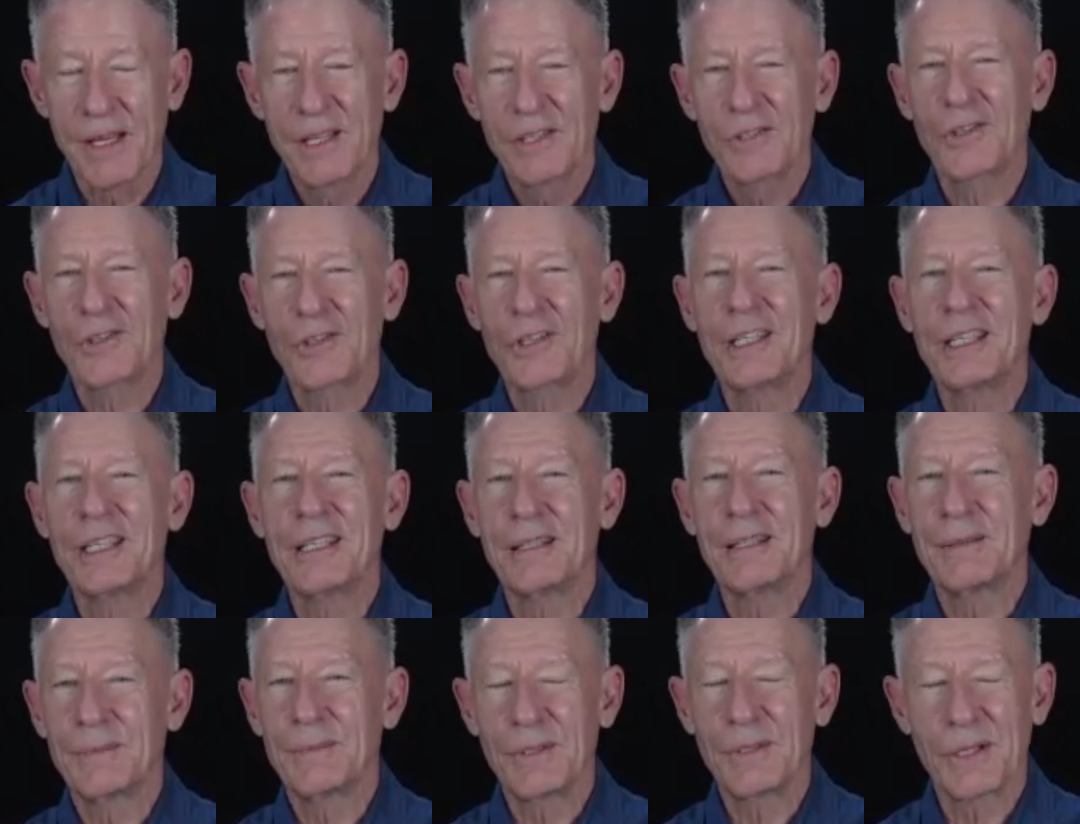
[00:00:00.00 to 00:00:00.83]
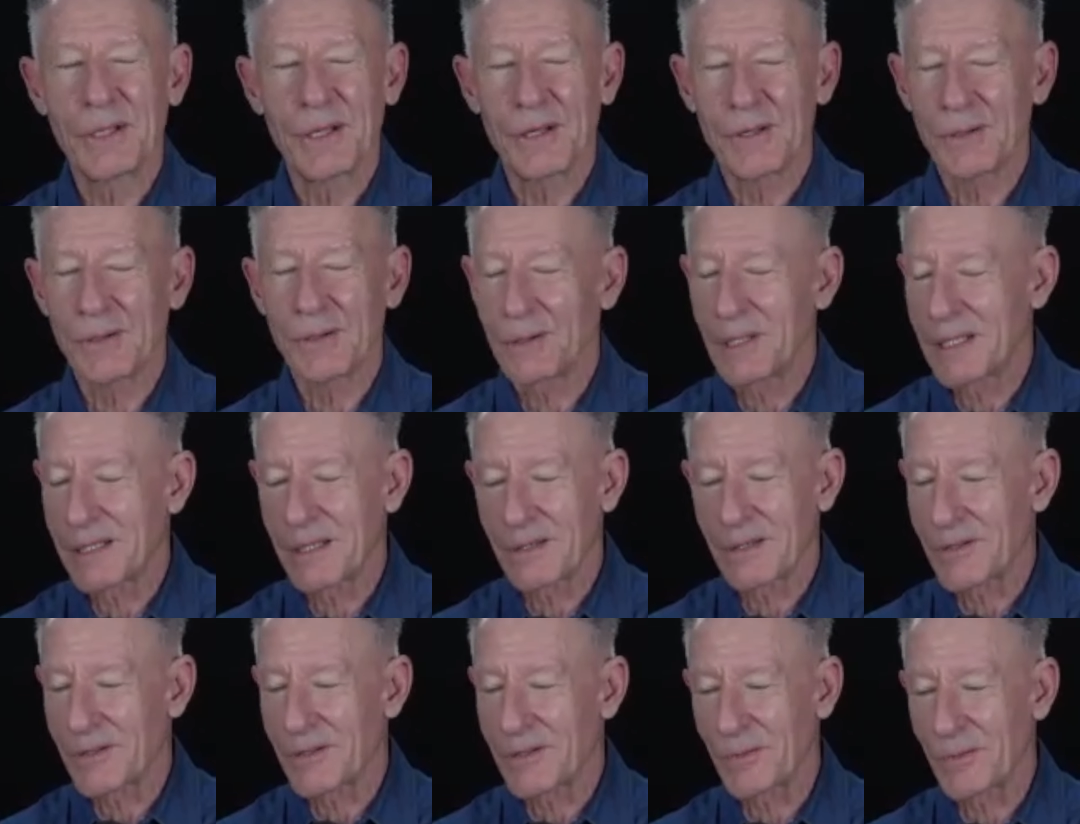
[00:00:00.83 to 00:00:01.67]
She,
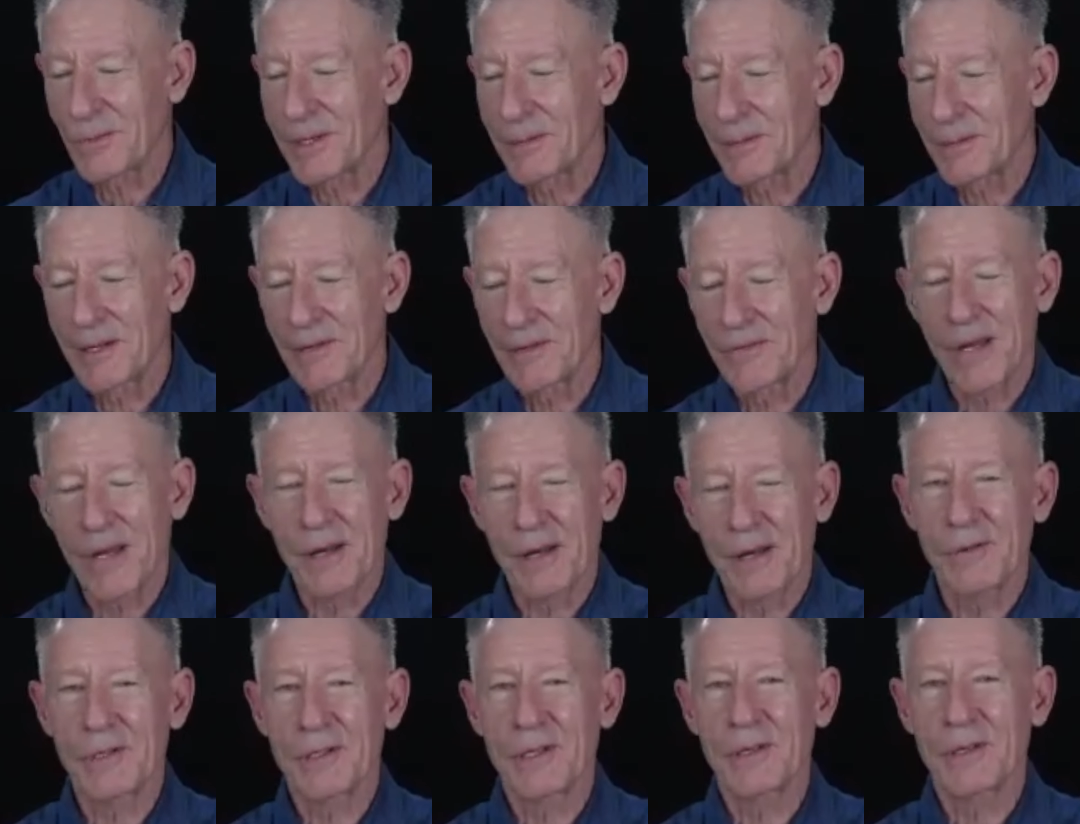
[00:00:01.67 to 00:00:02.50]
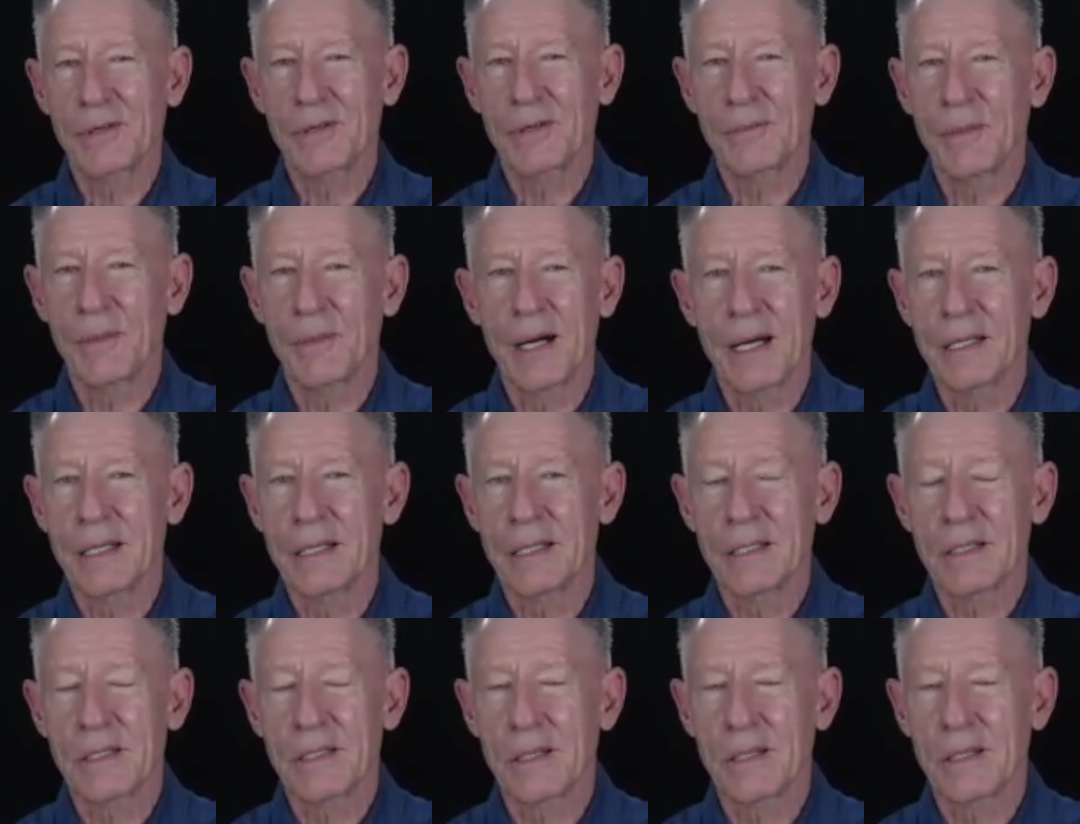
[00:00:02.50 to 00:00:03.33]
Lisa's just one of my favorites. Her mind
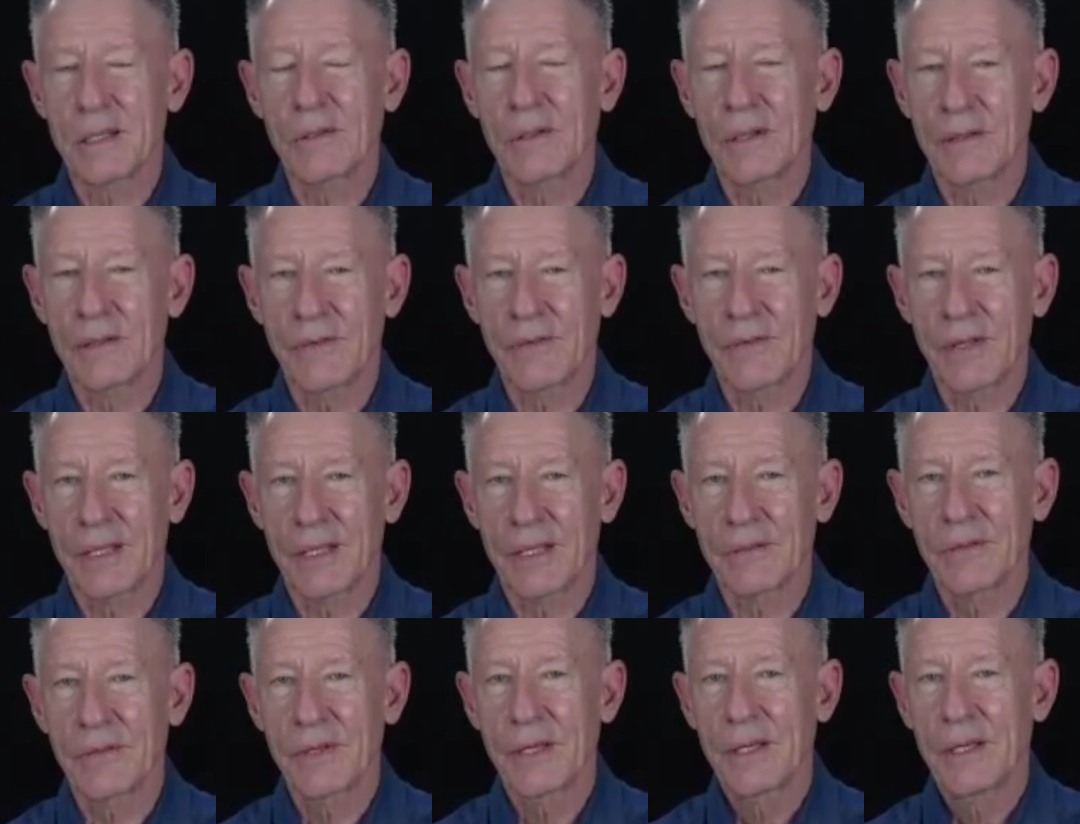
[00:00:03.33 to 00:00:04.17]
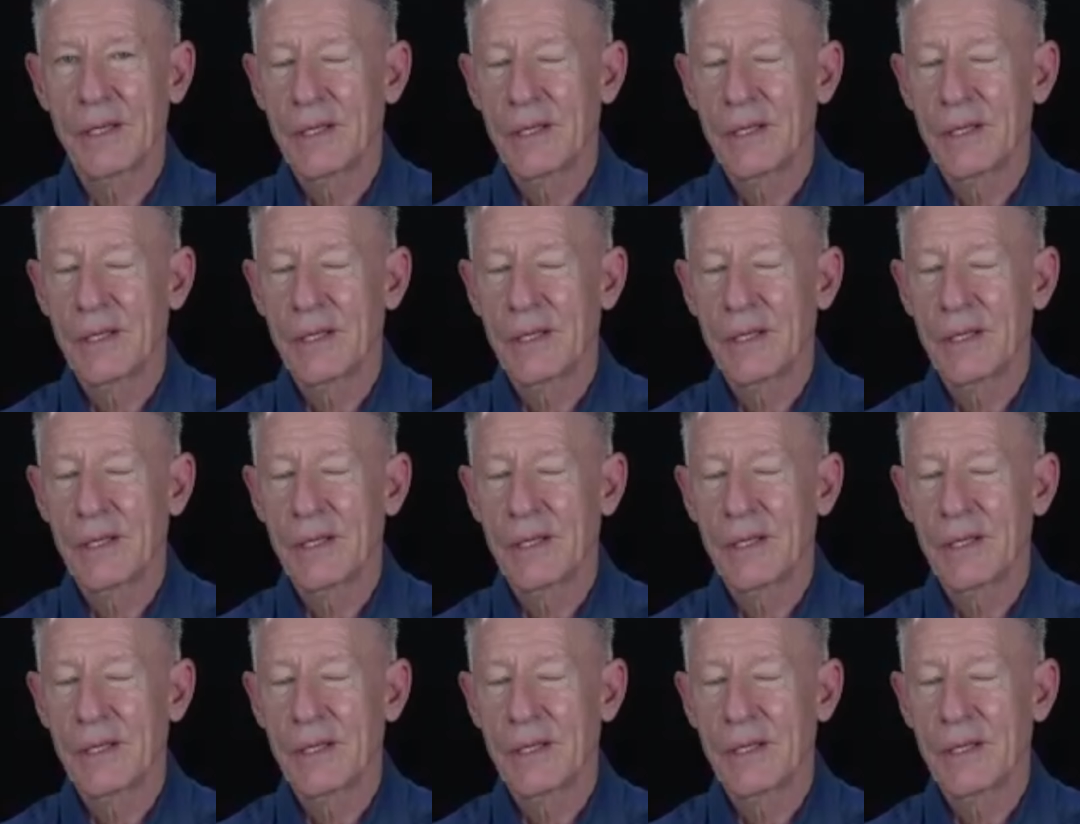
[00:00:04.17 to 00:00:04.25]
is so inventive.